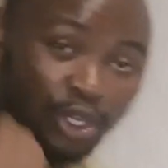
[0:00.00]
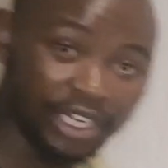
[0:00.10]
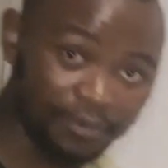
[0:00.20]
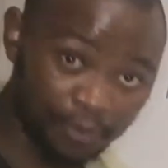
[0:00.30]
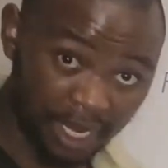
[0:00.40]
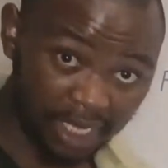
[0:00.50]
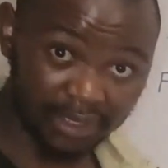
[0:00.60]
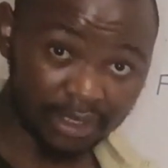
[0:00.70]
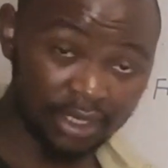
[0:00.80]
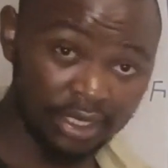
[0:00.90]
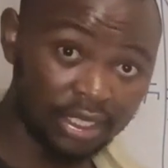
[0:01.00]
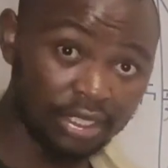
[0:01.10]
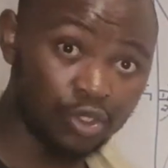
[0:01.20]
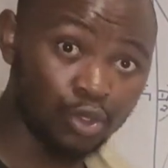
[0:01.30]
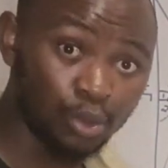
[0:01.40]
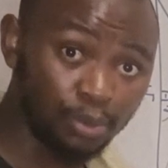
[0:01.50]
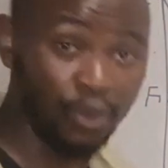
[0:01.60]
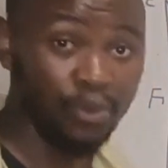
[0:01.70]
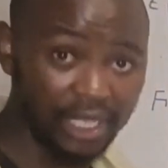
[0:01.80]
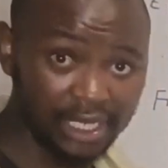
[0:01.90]
in order for us to
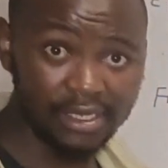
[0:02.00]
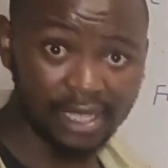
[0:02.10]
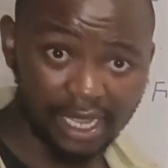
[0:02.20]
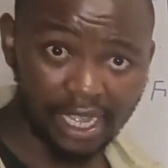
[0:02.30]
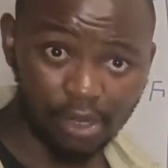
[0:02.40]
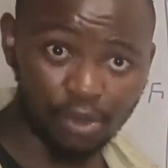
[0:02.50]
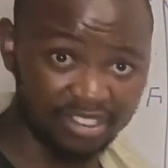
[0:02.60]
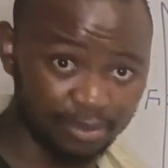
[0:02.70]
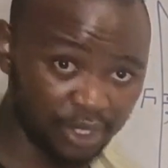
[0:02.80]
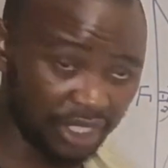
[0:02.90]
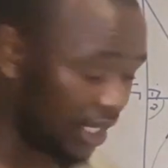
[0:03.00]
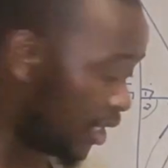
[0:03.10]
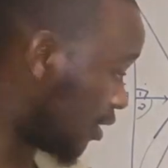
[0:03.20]
prove that they are corresponding